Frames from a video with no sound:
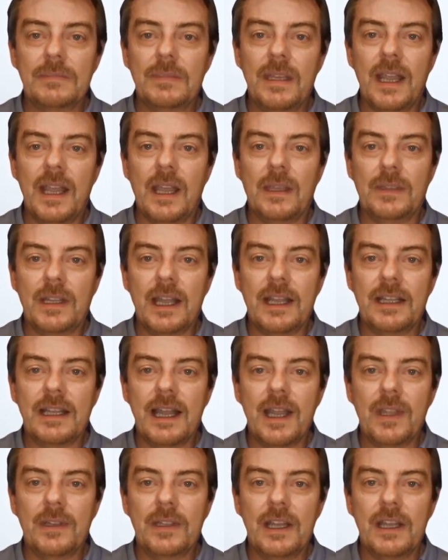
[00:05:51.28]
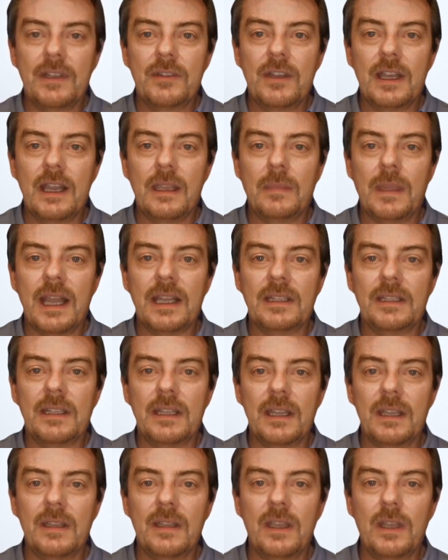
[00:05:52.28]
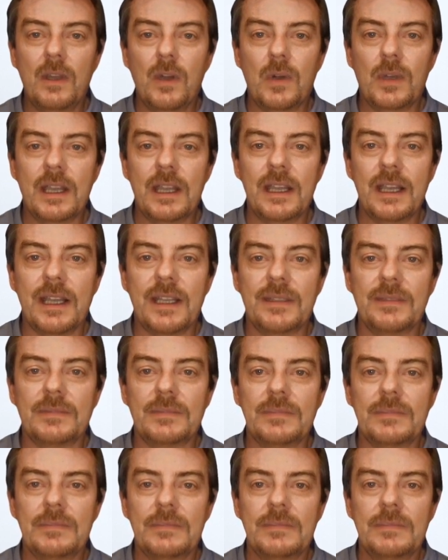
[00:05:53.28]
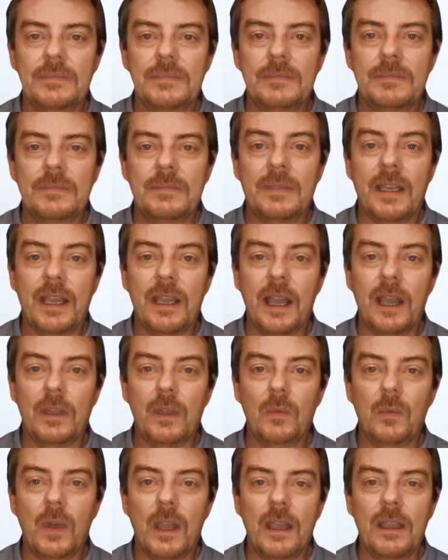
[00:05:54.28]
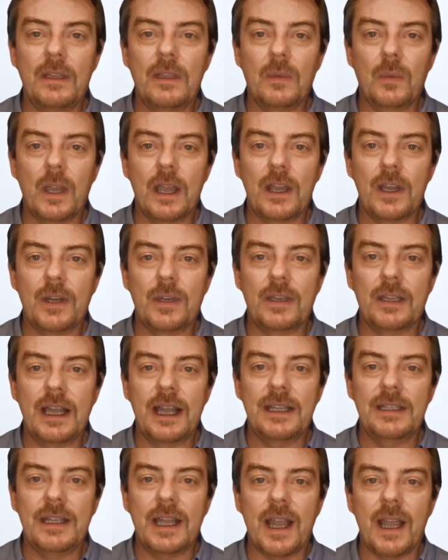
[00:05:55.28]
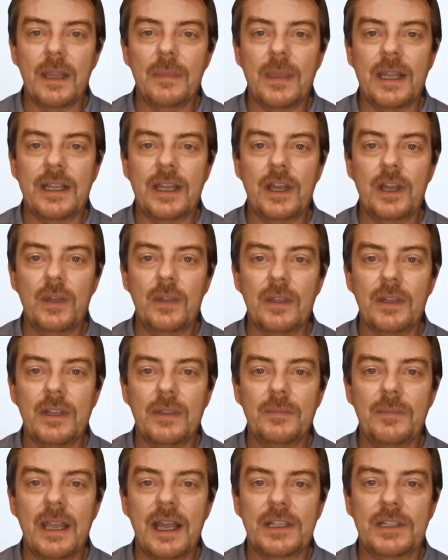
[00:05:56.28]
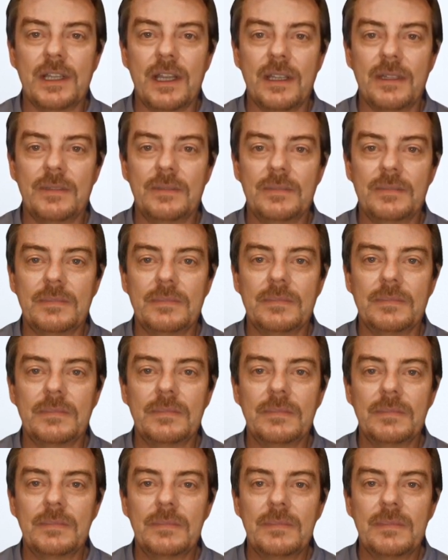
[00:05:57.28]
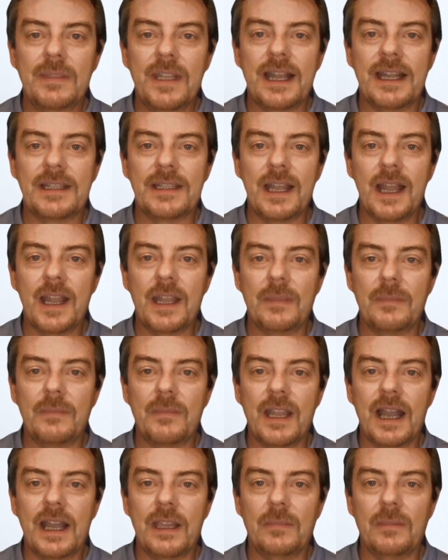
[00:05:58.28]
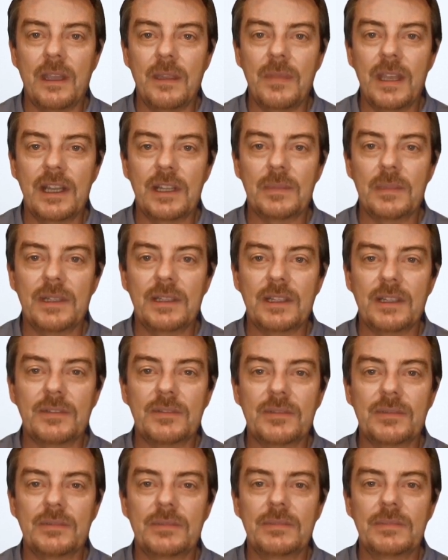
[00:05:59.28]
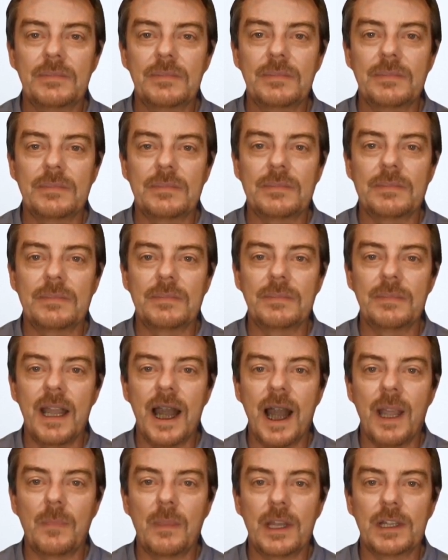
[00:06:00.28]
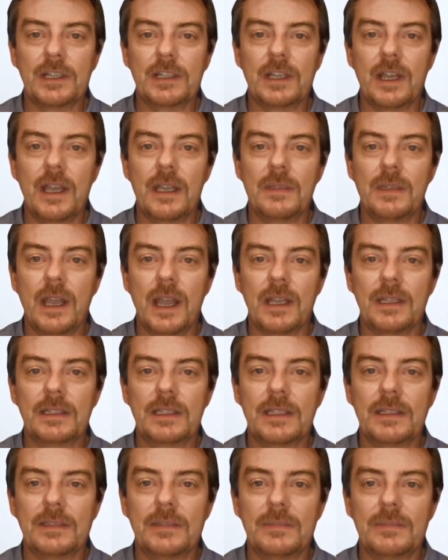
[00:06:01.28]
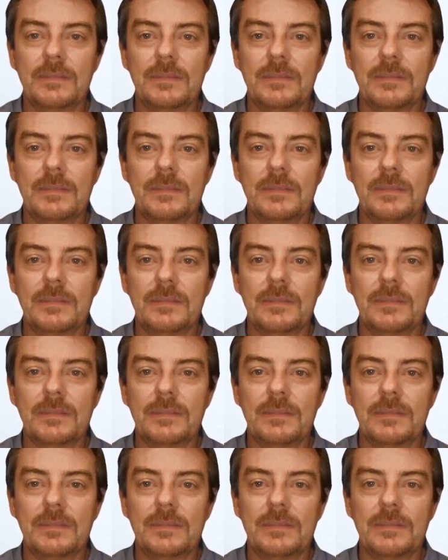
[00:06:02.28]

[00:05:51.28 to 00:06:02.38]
and update our delivery capacity accordingly. In other words, we use lead time as a unit of measure. Lead time being the measurement of how much time passes